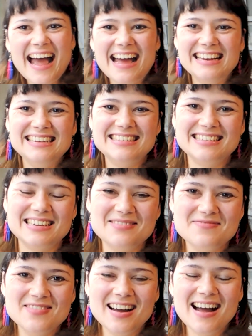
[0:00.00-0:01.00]
And
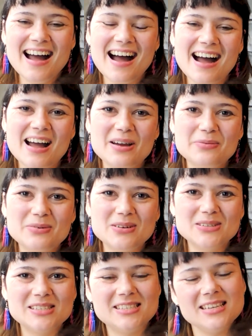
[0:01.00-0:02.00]
I
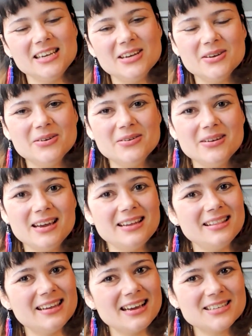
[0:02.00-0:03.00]
will see you
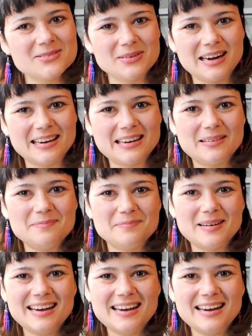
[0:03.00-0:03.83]
in the next one.